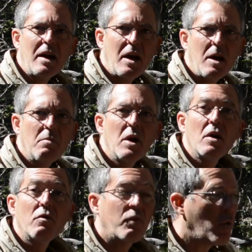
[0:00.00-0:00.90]
time
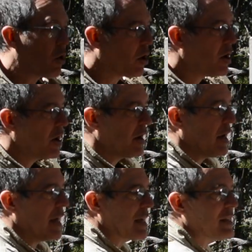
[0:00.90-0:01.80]
for
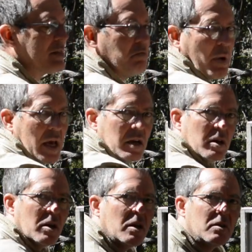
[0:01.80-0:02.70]
an
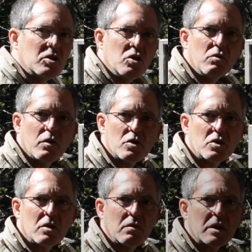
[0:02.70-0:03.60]
expanded new
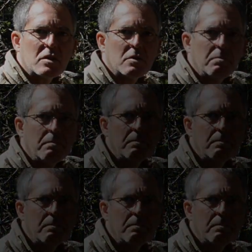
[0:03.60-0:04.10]
version of this.